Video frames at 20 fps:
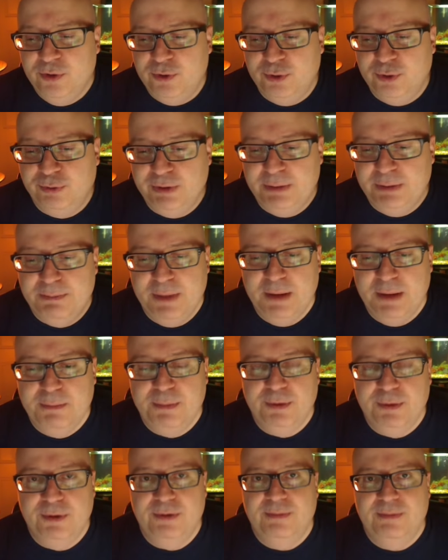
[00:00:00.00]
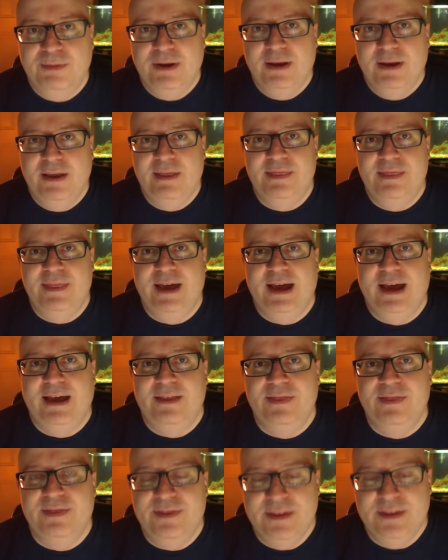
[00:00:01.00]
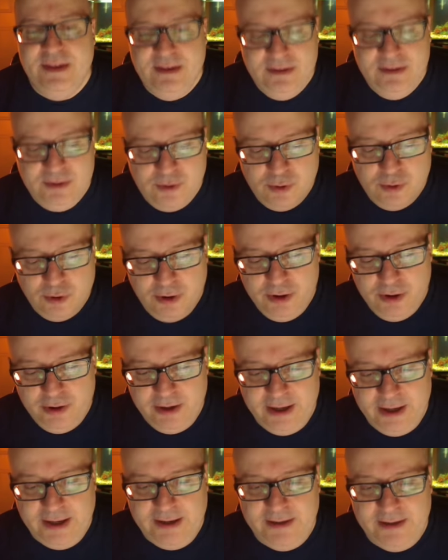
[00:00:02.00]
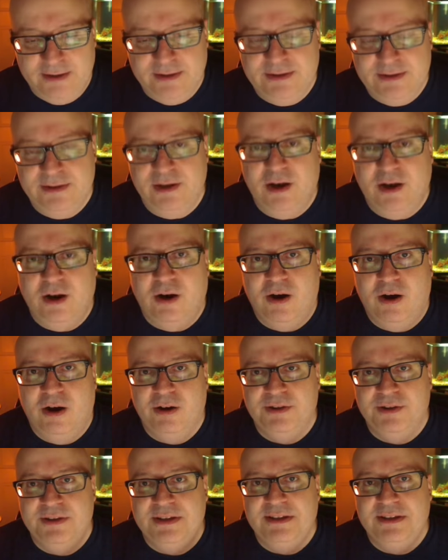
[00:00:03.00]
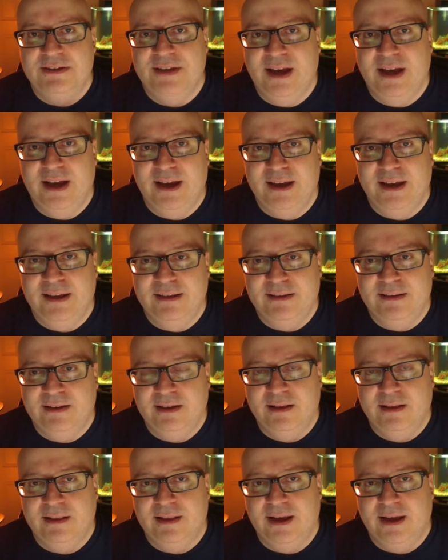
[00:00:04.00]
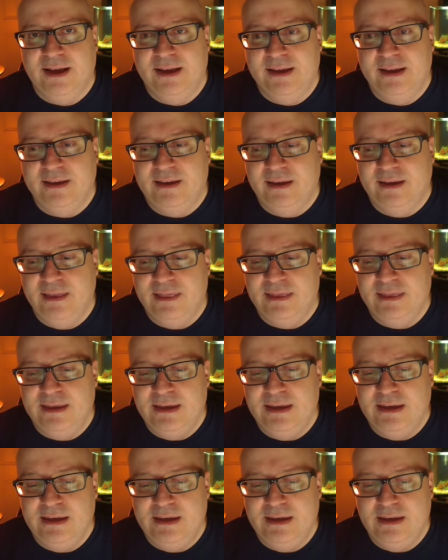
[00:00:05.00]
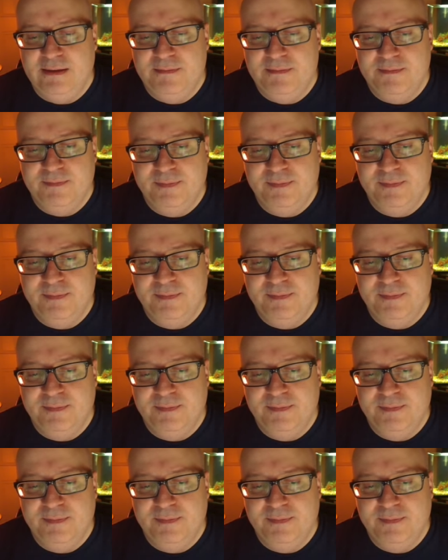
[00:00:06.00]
to remember that these coil heads are designed like the